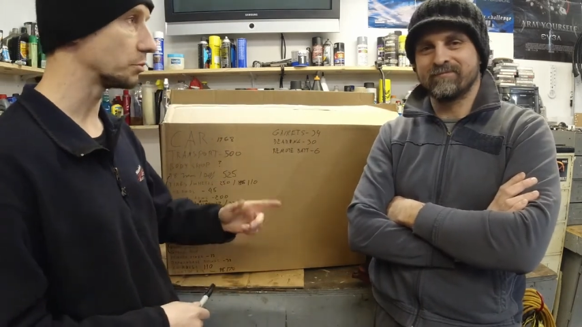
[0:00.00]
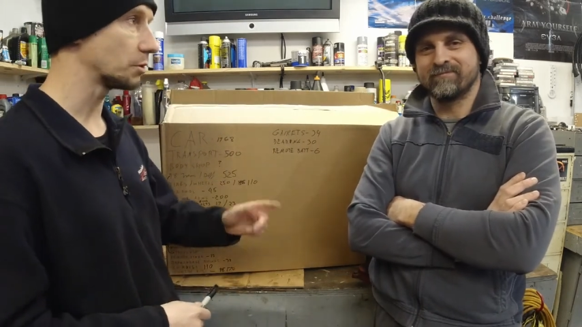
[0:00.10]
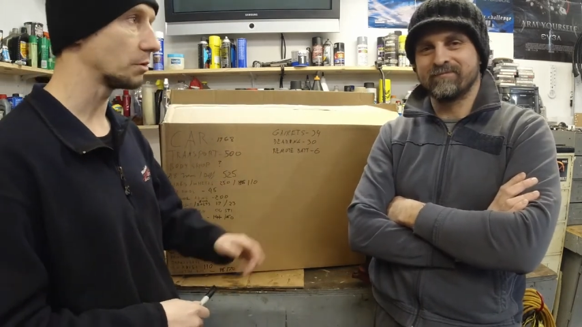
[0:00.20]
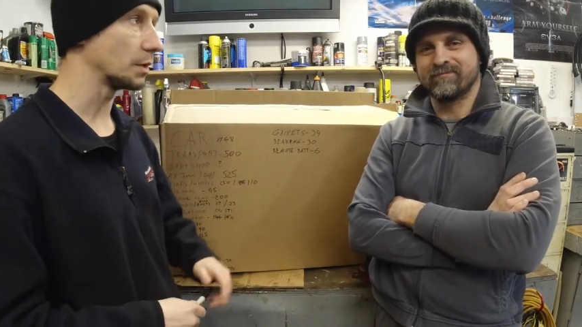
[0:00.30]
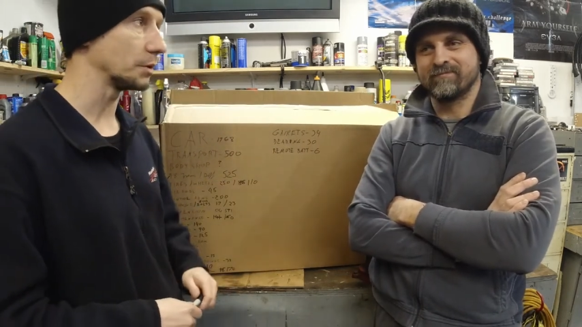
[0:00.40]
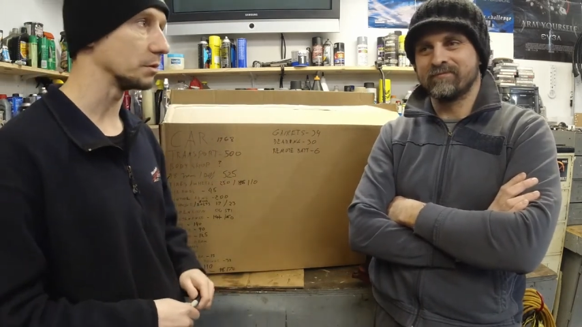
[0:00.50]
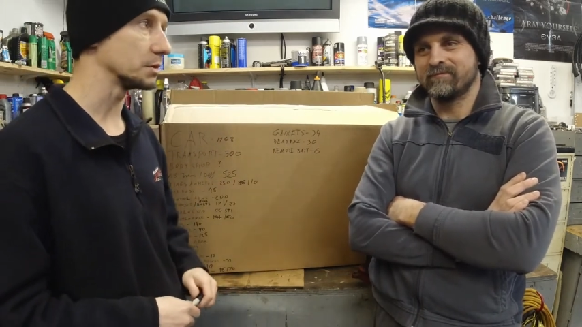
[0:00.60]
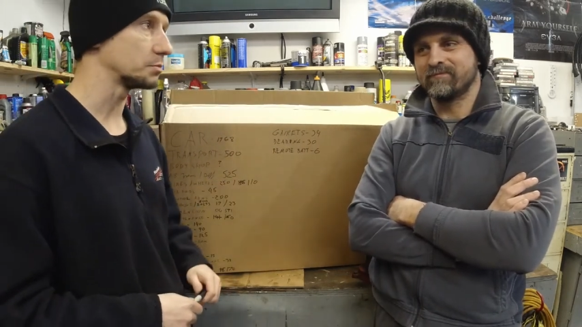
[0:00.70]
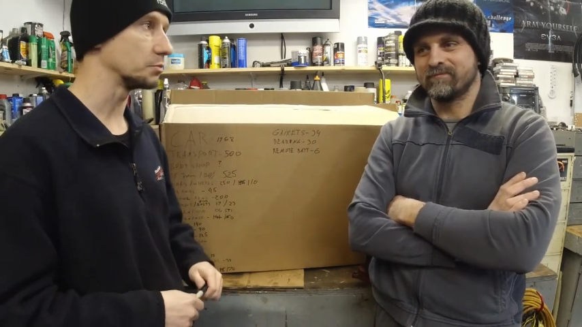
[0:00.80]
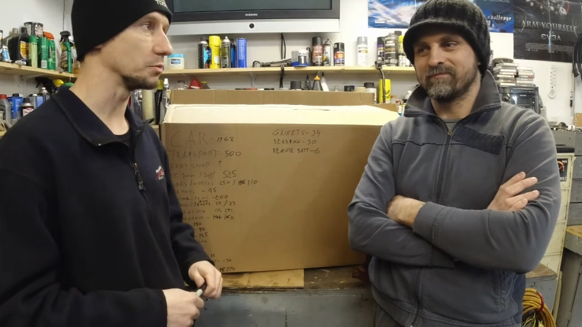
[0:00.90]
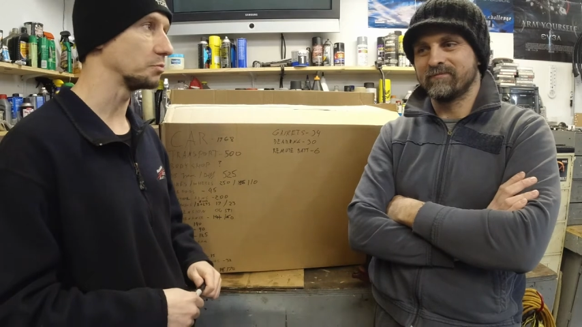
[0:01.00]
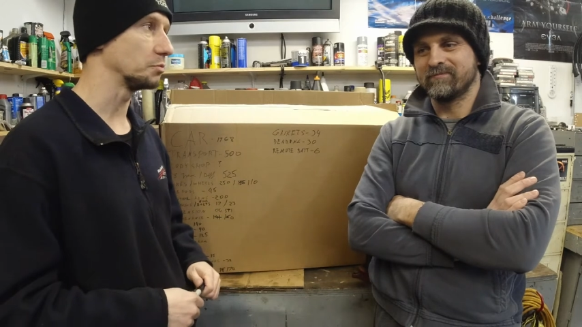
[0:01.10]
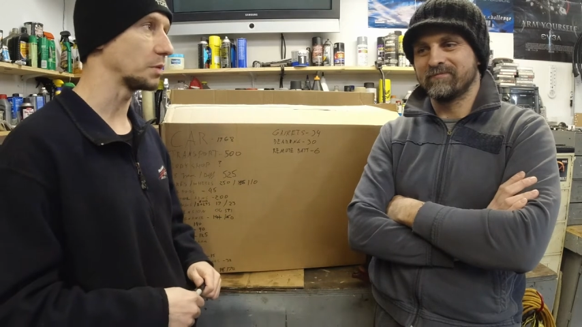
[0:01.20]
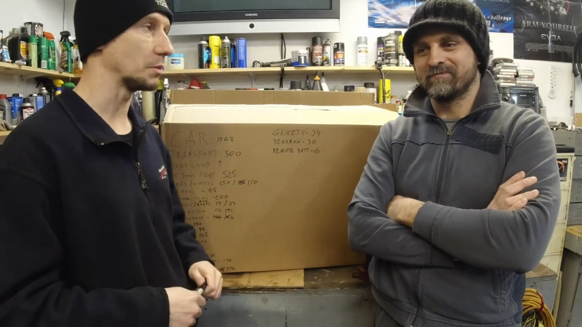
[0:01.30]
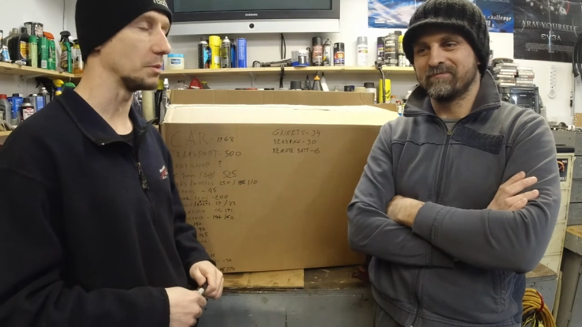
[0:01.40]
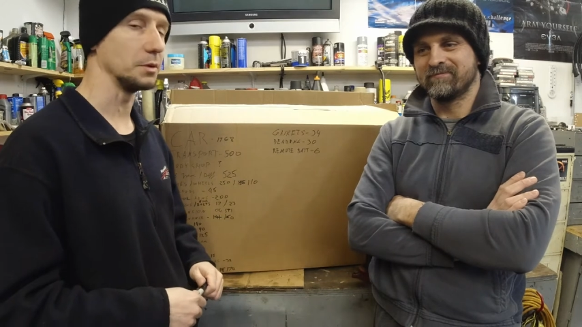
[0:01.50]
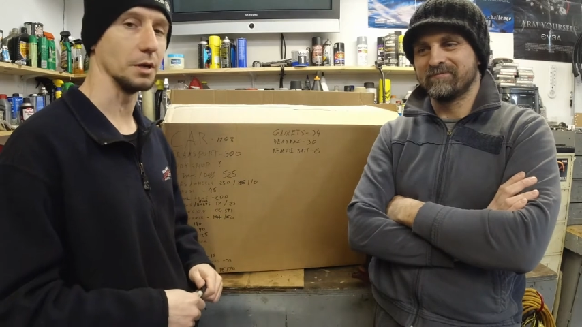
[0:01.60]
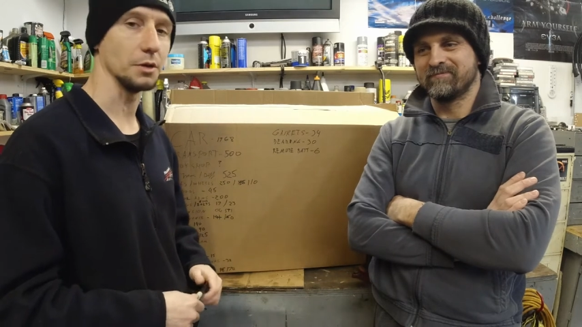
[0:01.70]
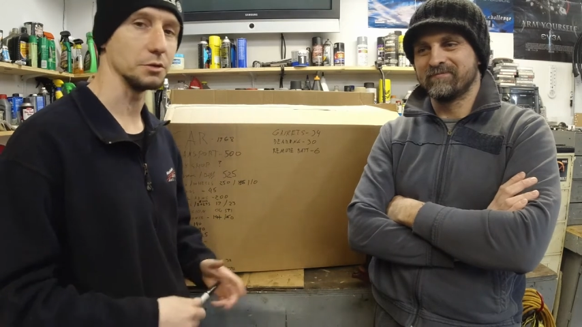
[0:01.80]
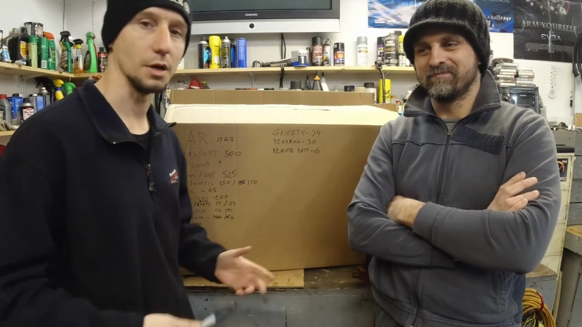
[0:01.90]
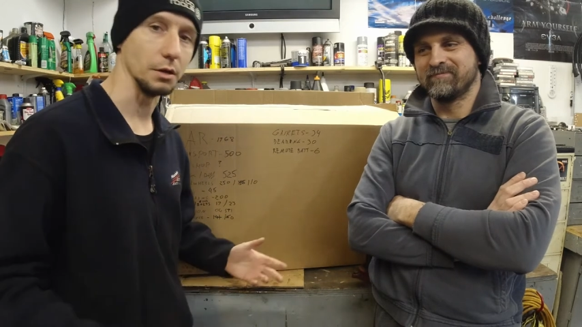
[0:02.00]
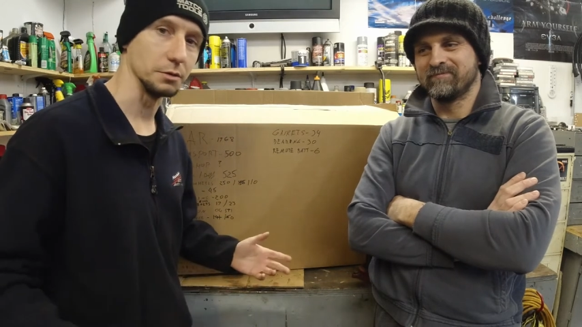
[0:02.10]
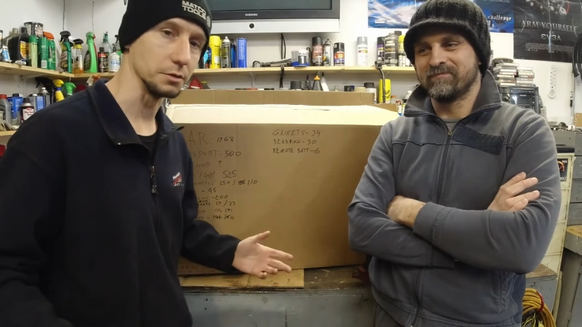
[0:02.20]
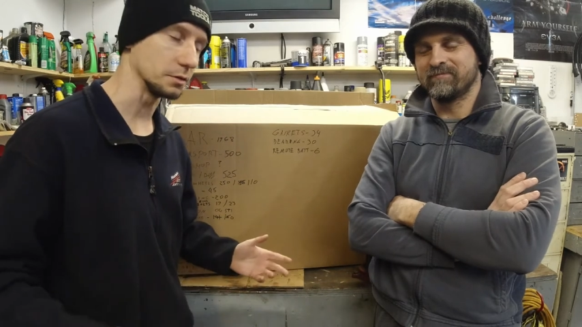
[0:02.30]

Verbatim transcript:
Speaker 1: programming was probably be hundred dollars or